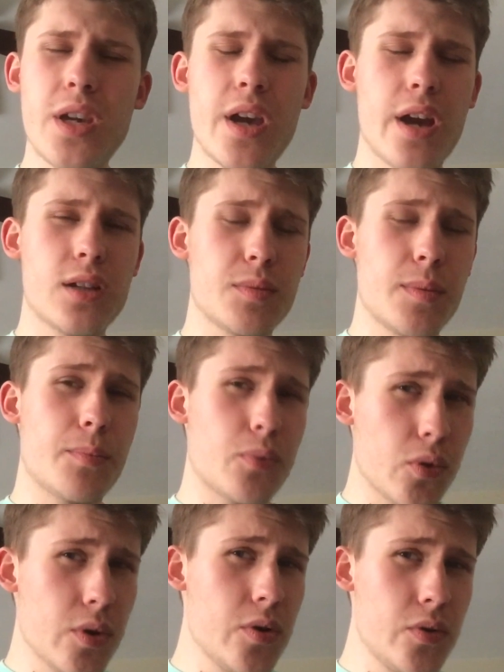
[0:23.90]
has been
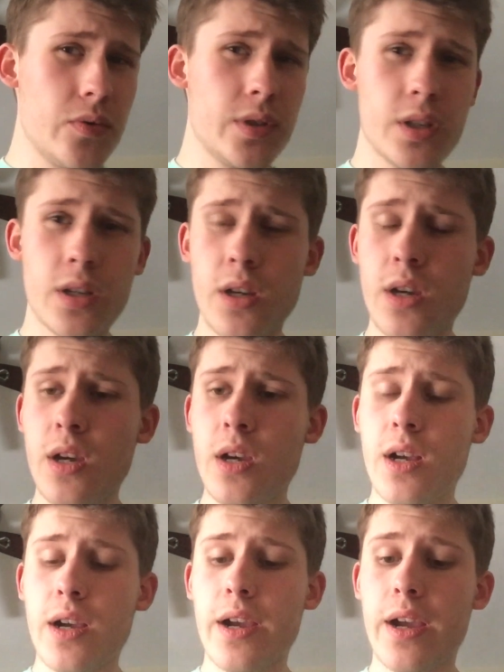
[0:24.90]
pruned
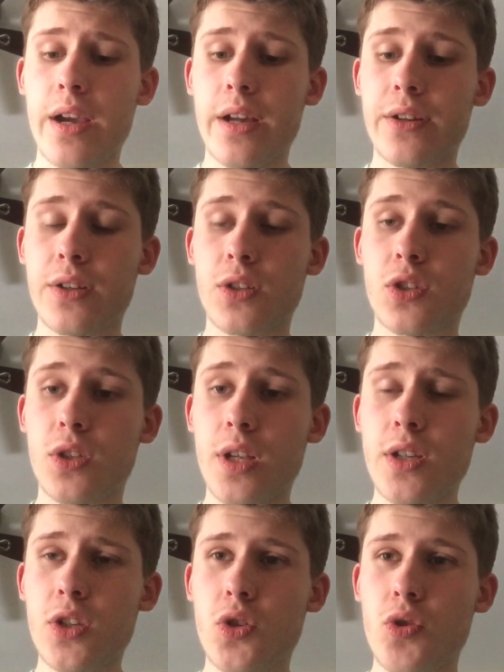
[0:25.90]
and
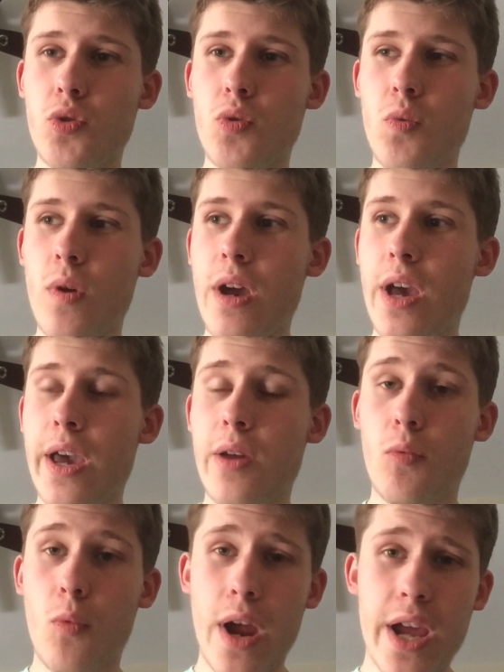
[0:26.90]
sent to a
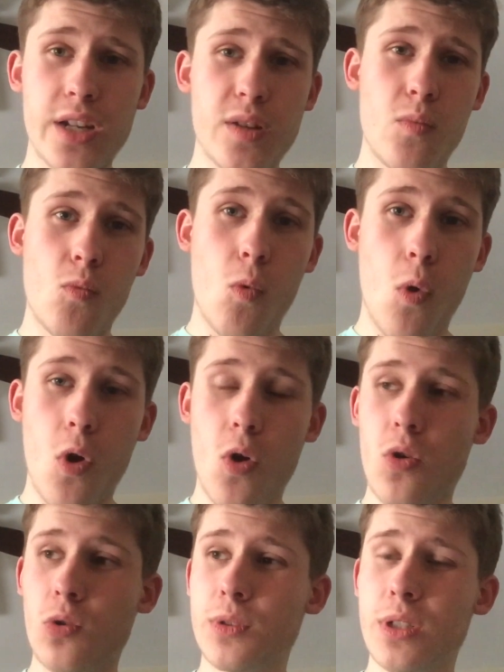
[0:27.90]
random
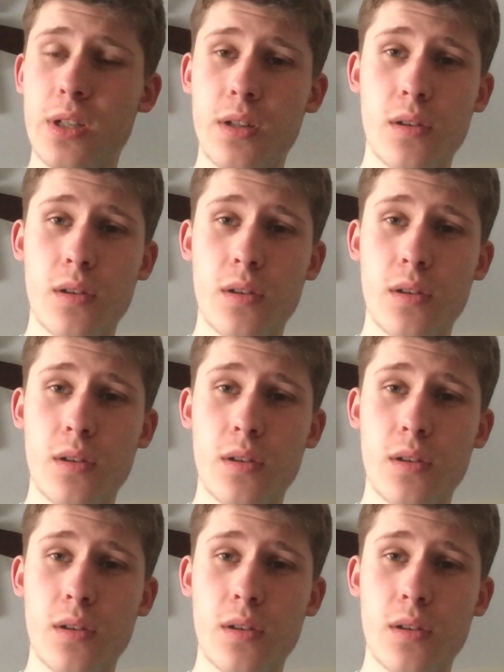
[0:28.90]
world